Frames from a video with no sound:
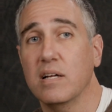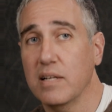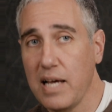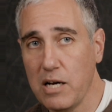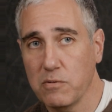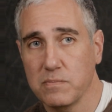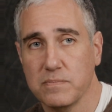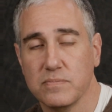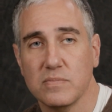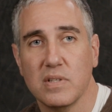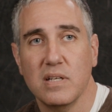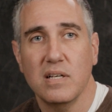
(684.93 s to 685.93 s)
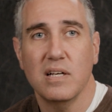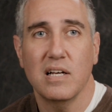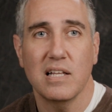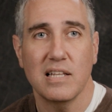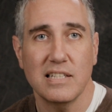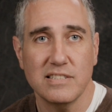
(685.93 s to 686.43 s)
Now,
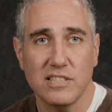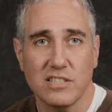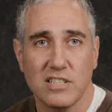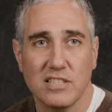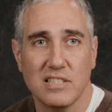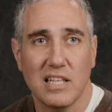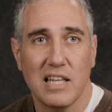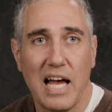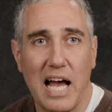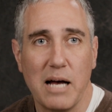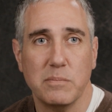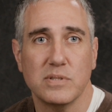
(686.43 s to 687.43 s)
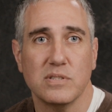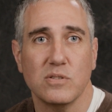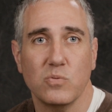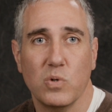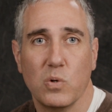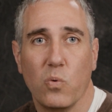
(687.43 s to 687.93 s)
let's discuss the labs
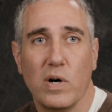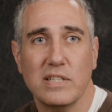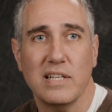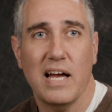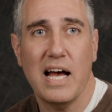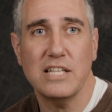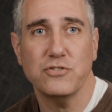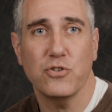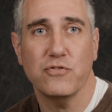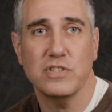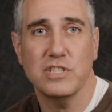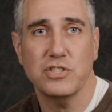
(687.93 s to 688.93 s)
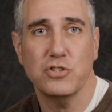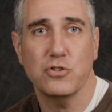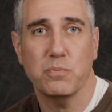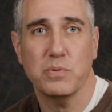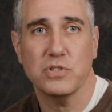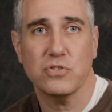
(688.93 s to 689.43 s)
we want to ask your physician
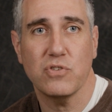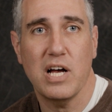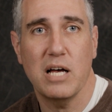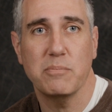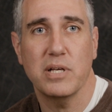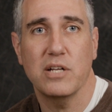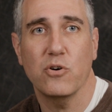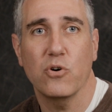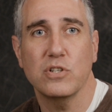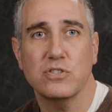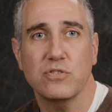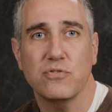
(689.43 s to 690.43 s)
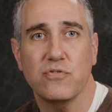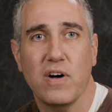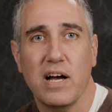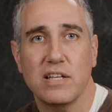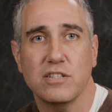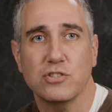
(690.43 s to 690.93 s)
to prescribe in order to
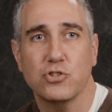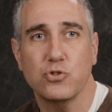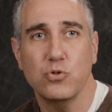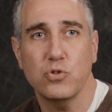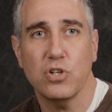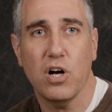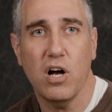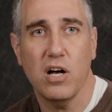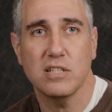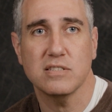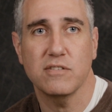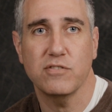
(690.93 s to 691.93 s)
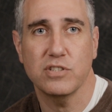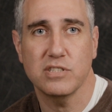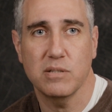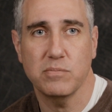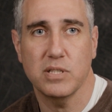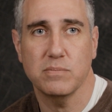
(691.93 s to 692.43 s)
find the true cause of your
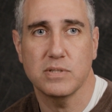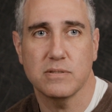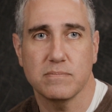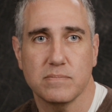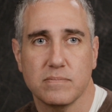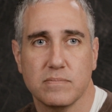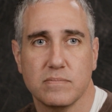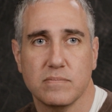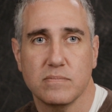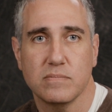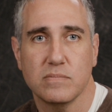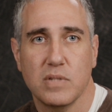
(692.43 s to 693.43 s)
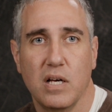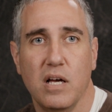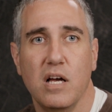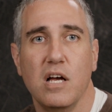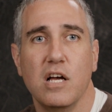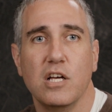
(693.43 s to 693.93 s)
symptoms.
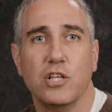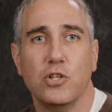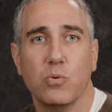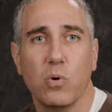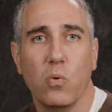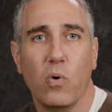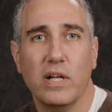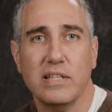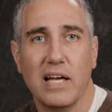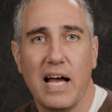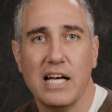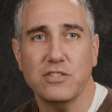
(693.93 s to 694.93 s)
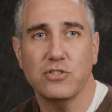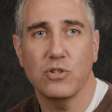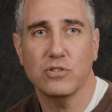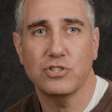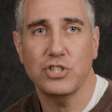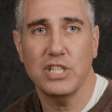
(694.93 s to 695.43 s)
You will want to ask
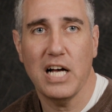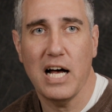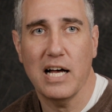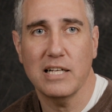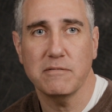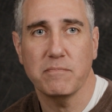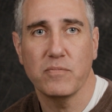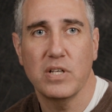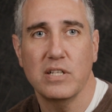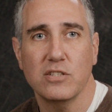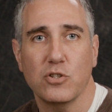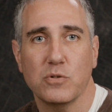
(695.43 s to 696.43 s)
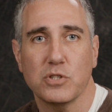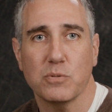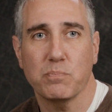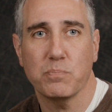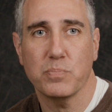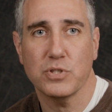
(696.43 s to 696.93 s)
your GI to
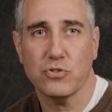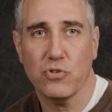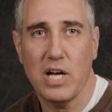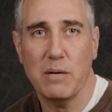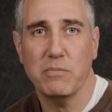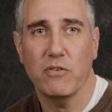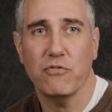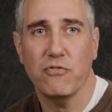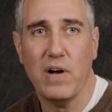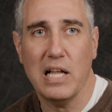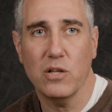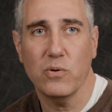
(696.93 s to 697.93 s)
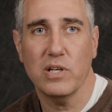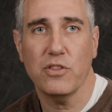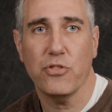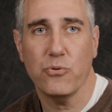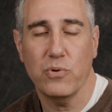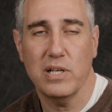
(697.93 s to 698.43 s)
prescribe the following
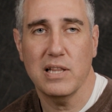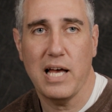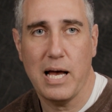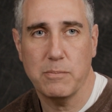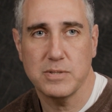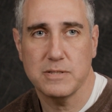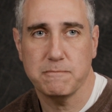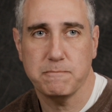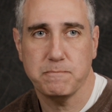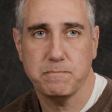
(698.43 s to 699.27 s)
three labs.